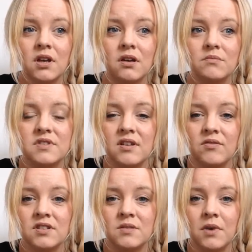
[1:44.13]
at
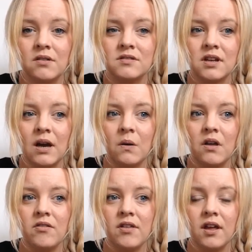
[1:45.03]
70 miles an hour
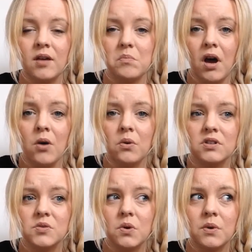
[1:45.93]
and think, I
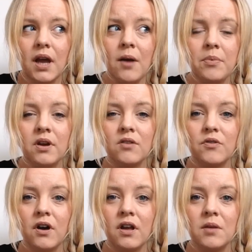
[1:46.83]
wonder what would happen if
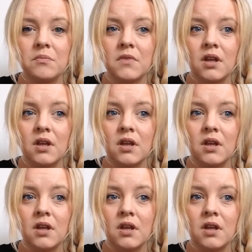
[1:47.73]
I